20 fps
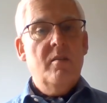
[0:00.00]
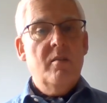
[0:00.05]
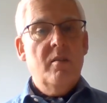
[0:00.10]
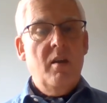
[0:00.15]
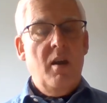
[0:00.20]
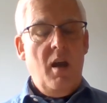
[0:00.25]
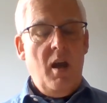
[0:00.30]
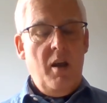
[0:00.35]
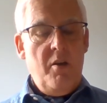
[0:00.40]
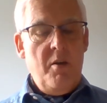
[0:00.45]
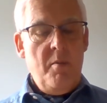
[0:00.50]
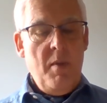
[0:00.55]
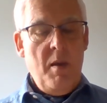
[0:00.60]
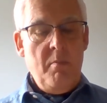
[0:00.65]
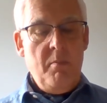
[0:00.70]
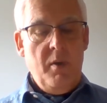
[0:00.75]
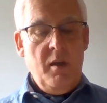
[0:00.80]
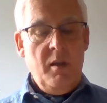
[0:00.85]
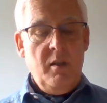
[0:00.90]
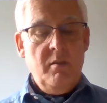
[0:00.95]
I
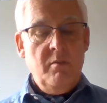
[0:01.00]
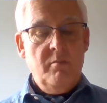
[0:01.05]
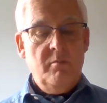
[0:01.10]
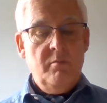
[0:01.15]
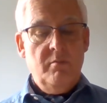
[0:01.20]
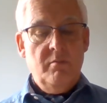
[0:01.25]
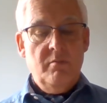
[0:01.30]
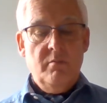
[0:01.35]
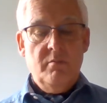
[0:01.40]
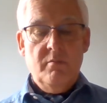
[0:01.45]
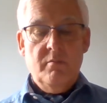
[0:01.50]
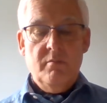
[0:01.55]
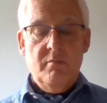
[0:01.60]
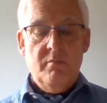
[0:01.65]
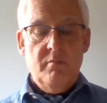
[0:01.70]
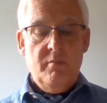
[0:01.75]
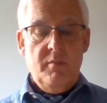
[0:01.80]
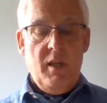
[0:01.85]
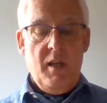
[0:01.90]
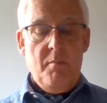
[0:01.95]
remember,
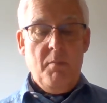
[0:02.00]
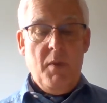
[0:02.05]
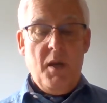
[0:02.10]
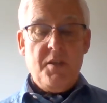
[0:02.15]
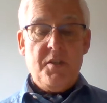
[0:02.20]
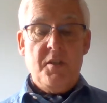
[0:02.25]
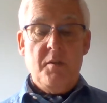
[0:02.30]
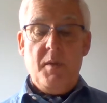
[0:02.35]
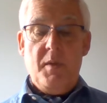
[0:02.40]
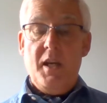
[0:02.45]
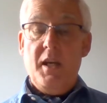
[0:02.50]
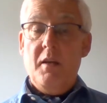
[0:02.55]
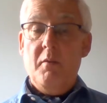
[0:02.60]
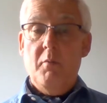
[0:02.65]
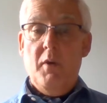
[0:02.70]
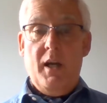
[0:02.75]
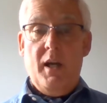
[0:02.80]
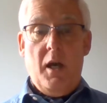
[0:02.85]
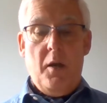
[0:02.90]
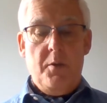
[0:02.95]
it must have been
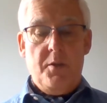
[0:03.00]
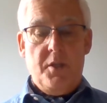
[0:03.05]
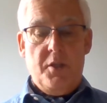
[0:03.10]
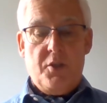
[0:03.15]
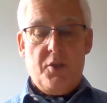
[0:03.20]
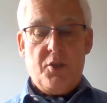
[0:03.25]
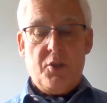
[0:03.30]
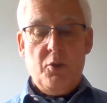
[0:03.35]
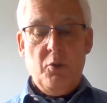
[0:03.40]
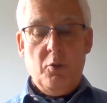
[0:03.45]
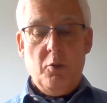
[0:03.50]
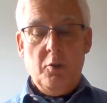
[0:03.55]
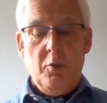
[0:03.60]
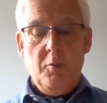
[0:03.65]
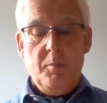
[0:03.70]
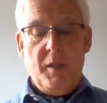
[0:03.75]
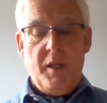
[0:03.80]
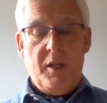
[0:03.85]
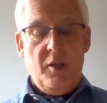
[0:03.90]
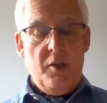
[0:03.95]
when I was at school,
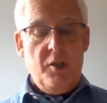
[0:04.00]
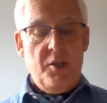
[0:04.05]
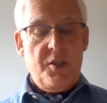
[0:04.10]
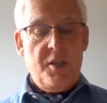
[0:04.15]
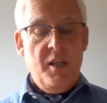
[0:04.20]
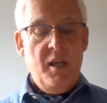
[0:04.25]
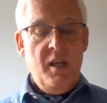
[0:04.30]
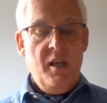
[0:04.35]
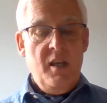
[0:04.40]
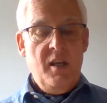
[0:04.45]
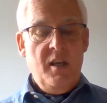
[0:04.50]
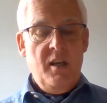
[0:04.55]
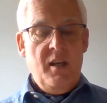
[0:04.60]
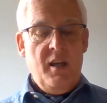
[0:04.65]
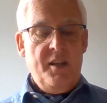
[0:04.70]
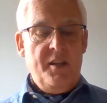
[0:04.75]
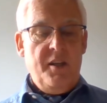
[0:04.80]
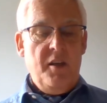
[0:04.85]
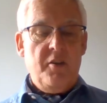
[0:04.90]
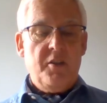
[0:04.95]
because I
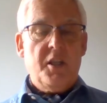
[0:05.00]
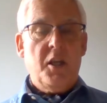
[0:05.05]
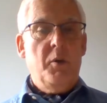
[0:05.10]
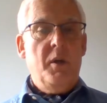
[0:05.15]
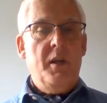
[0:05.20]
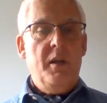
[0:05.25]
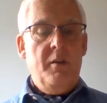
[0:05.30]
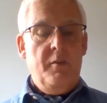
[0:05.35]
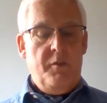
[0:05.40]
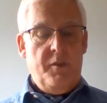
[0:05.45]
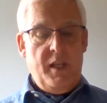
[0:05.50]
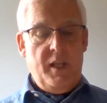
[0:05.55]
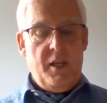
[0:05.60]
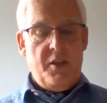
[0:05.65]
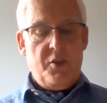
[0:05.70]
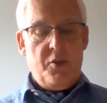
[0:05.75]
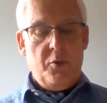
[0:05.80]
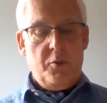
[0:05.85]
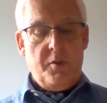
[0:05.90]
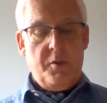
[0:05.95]
don't go in for that
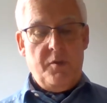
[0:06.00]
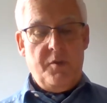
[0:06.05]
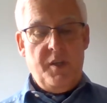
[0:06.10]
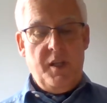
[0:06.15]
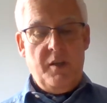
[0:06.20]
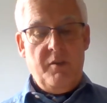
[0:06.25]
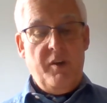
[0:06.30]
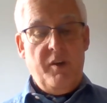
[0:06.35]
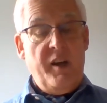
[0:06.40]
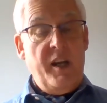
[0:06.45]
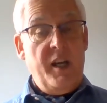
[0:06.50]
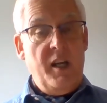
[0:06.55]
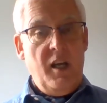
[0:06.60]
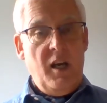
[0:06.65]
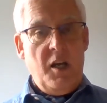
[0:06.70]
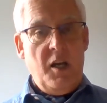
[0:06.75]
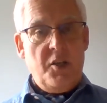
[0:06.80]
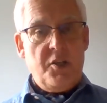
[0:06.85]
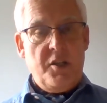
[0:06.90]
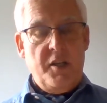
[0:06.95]
sort of thing very
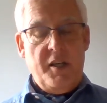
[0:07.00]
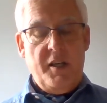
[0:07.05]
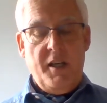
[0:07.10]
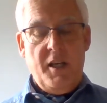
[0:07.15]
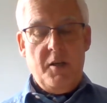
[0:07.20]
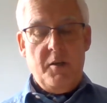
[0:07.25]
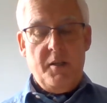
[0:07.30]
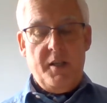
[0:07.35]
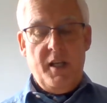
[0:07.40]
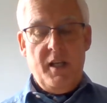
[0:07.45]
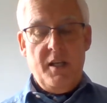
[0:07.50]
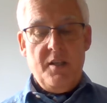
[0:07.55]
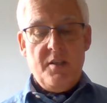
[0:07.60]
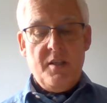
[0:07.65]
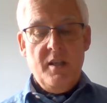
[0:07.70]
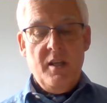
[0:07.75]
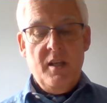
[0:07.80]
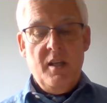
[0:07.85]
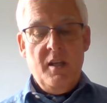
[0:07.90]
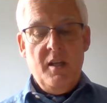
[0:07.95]
largely nowadays,
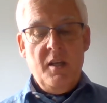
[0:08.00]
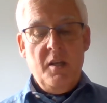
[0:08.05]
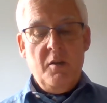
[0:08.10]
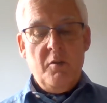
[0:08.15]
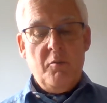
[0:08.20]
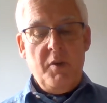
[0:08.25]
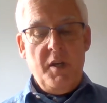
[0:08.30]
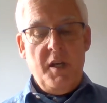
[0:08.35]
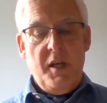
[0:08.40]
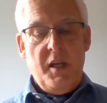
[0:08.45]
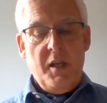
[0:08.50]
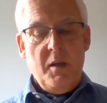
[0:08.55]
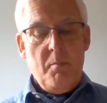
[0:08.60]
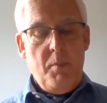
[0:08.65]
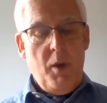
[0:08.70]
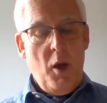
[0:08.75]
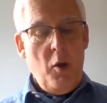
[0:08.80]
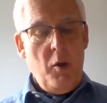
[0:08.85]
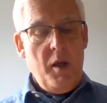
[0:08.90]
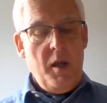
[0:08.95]
reading a
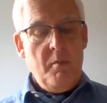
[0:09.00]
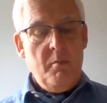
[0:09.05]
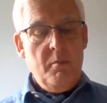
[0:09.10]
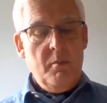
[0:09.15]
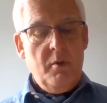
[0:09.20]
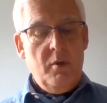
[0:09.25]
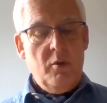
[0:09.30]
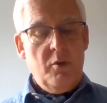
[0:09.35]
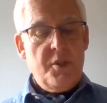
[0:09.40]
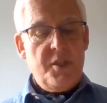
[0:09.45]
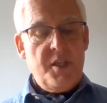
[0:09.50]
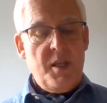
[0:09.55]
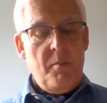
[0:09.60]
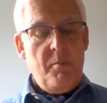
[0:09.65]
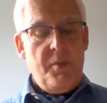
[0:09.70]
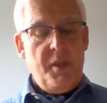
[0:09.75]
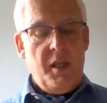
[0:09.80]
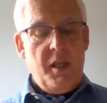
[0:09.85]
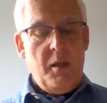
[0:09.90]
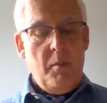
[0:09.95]
poem or
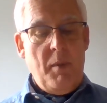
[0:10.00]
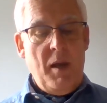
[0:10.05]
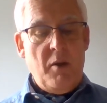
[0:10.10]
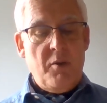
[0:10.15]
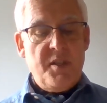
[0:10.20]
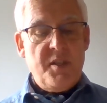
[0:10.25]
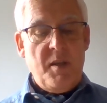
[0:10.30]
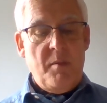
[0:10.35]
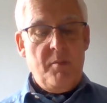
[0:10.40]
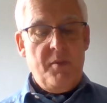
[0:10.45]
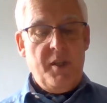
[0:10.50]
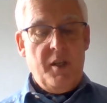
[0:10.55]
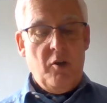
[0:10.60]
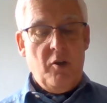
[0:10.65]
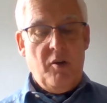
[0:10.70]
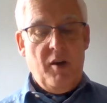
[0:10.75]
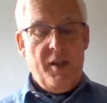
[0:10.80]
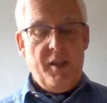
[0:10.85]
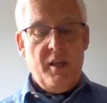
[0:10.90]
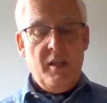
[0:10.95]
something about something or
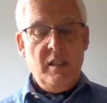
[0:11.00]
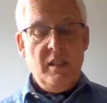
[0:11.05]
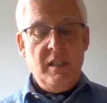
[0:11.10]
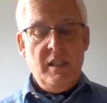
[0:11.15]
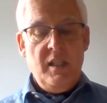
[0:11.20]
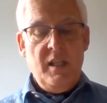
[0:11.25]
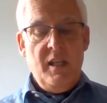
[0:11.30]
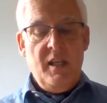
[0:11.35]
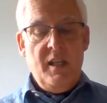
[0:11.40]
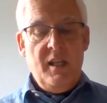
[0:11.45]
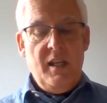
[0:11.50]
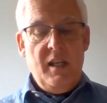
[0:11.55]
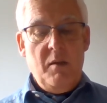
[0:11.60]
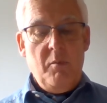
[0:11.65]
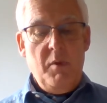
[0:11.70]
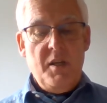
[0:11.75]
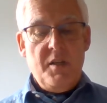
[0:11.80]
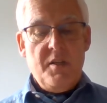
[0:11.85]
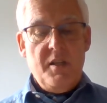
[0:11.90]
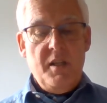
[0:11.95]
other, in
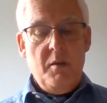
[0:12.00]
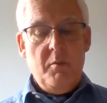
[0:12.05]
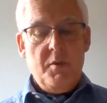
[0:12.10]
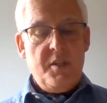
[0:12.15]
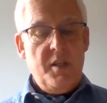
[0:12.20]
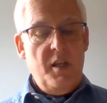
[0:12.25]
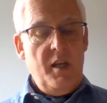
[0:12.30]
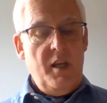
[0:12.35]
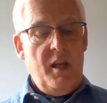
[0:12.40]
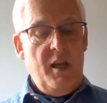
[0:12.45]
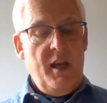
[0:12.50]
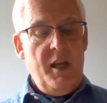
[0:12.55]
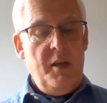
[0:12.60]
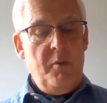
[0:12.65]
which there was a line